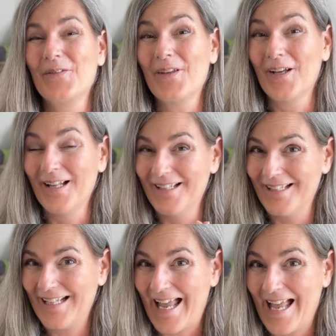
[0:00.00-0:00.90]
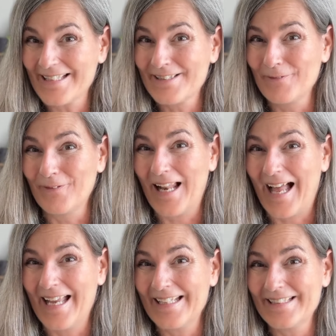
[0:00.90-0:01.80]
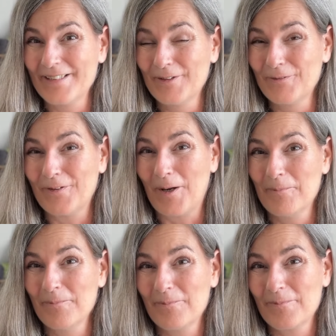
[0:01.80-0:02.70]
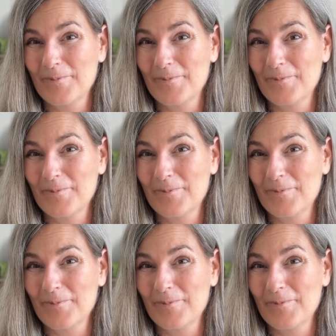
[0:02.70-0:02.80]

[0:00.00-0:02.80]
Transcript: the last flight from